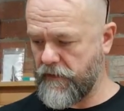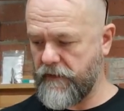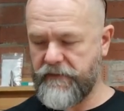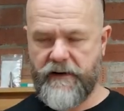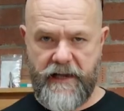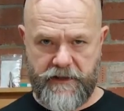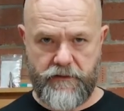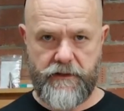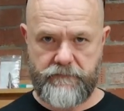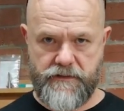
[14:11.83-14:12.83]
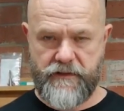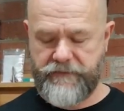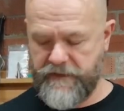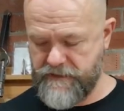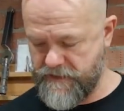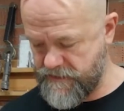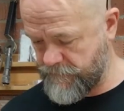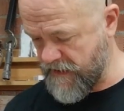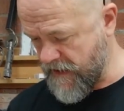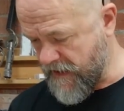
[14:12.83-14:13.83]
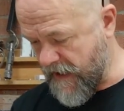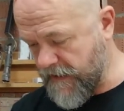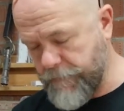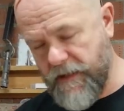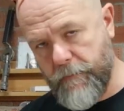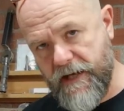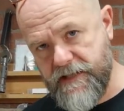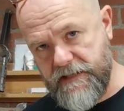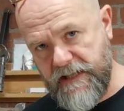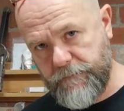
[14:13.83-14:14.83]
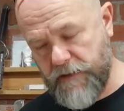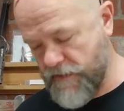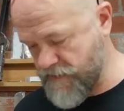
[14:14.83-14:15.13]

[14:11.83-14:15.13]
or a very accurate sort of fence system. Add a bit of masking tape to